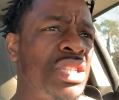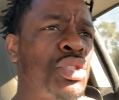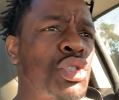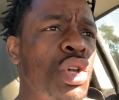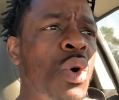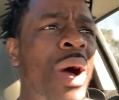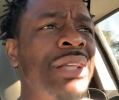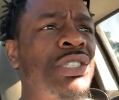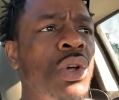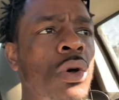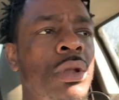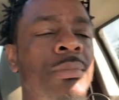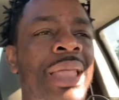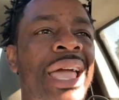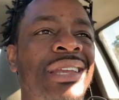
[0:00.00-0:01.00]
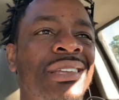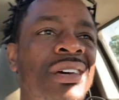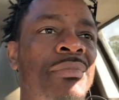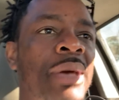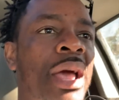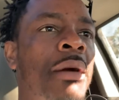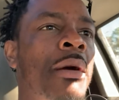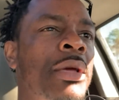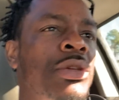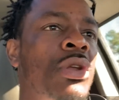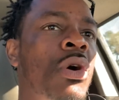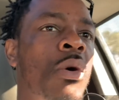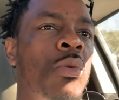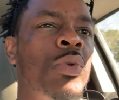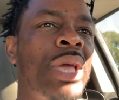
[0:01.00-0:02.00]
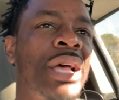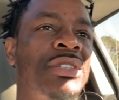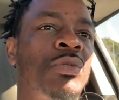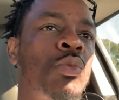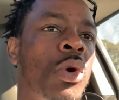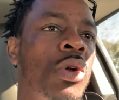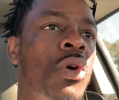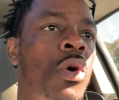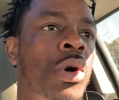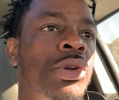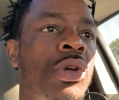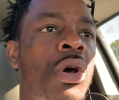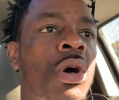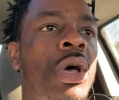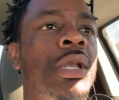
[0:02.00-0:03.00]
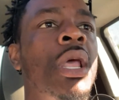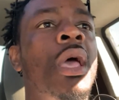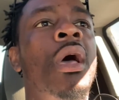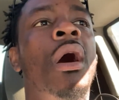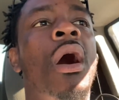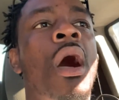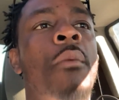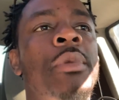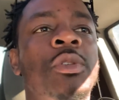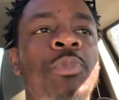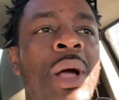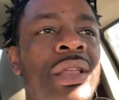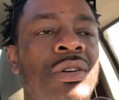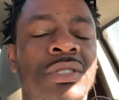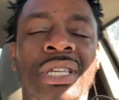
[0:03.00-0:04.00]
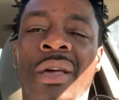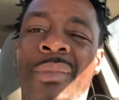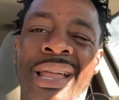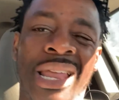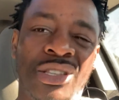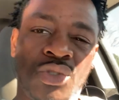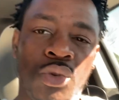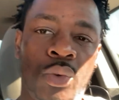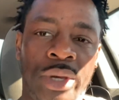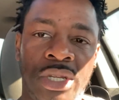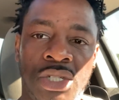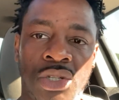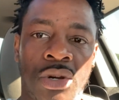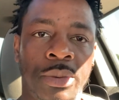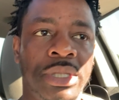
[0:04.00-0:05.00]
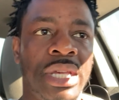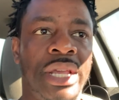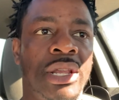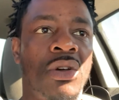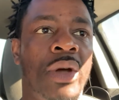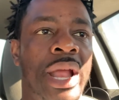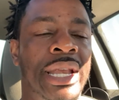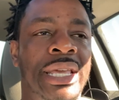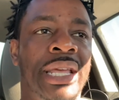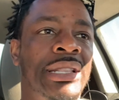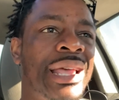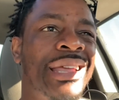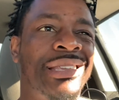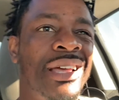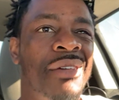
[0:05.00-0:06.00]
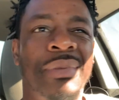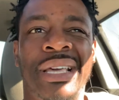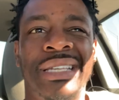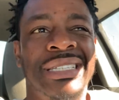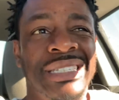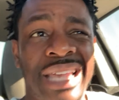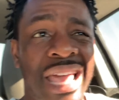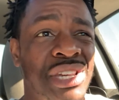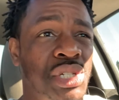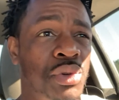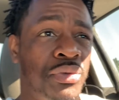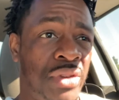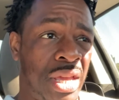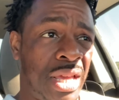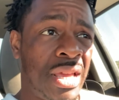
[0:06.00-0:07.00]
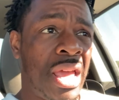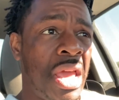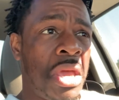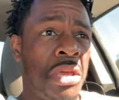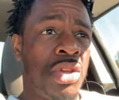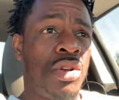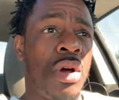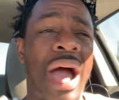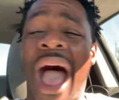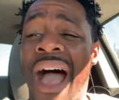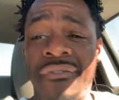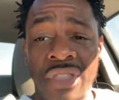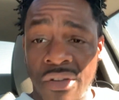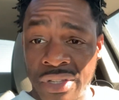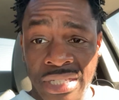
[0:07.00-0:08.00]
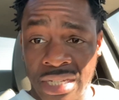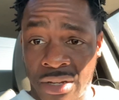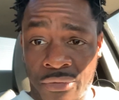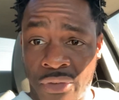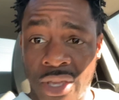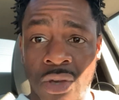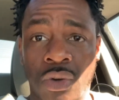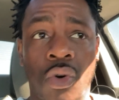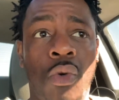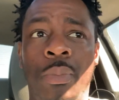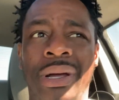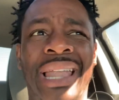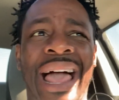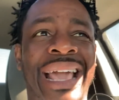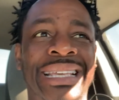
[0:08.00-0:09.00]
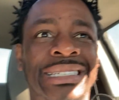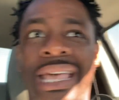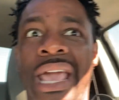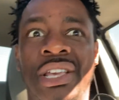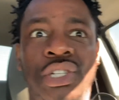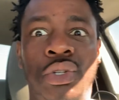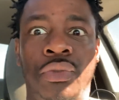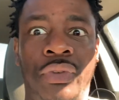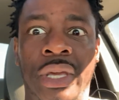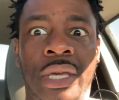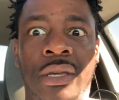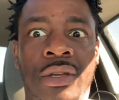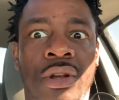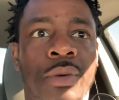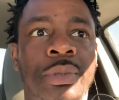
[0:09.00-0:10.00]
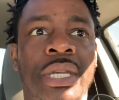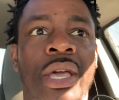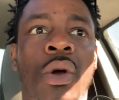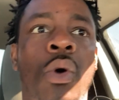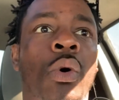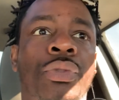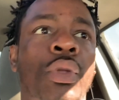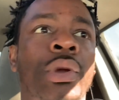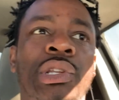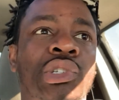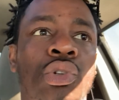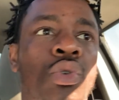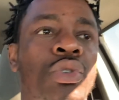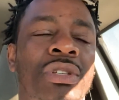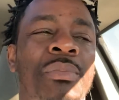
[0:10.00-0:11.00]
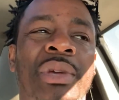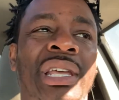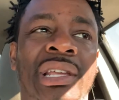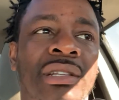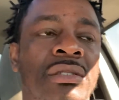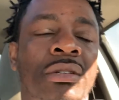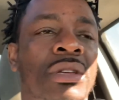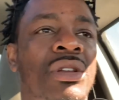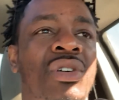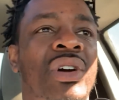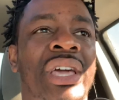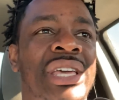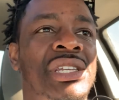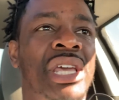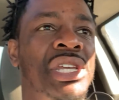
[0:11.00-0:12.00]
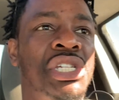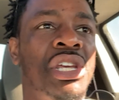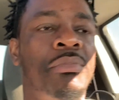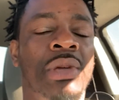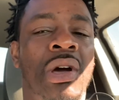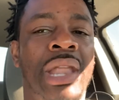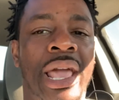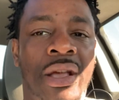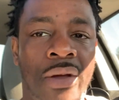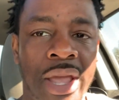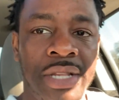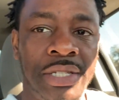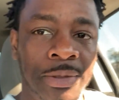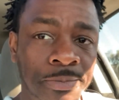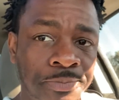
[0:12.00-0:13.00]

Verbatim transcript: So I told him like, look now, you know, we got some work going on. Um, it's probably gonna take about like two weeks, you know what I'm saying, to go ahead and get that done because it's an SUV. You know, I've never seen the vehicle, but like it's an SUV, you know what I'm saying? Going 32s, I mean, you know, it, it shouldn't be all that crazy.